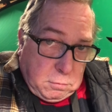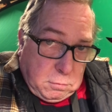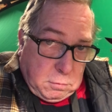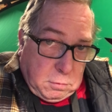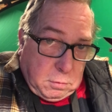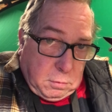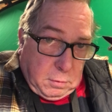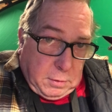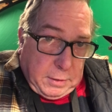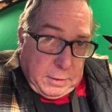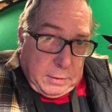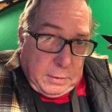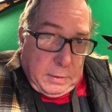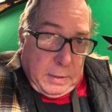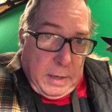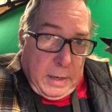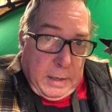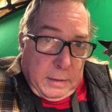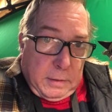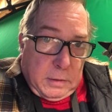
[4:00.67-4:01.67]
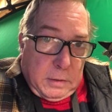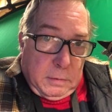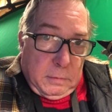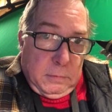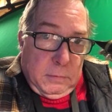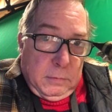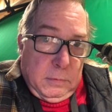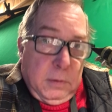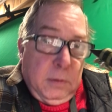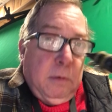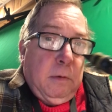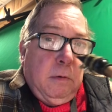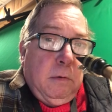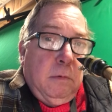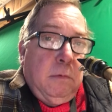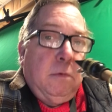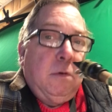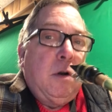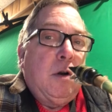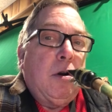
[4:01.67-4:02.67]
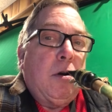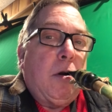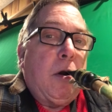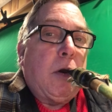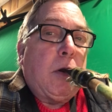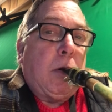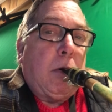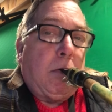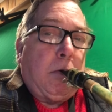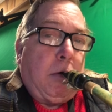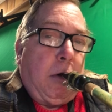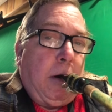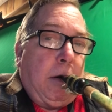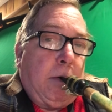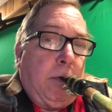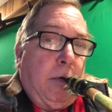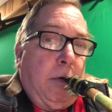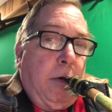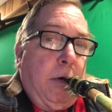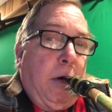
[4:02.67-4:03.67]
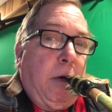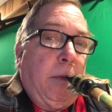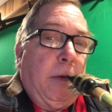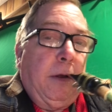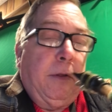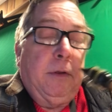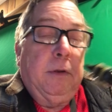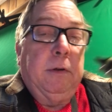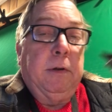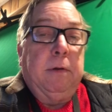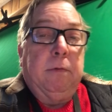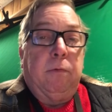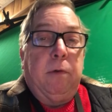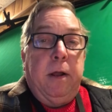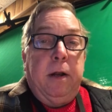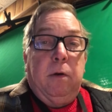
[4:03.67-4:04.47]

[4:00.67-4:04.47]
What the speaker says: go like that to get the saxophone in your mouth. And right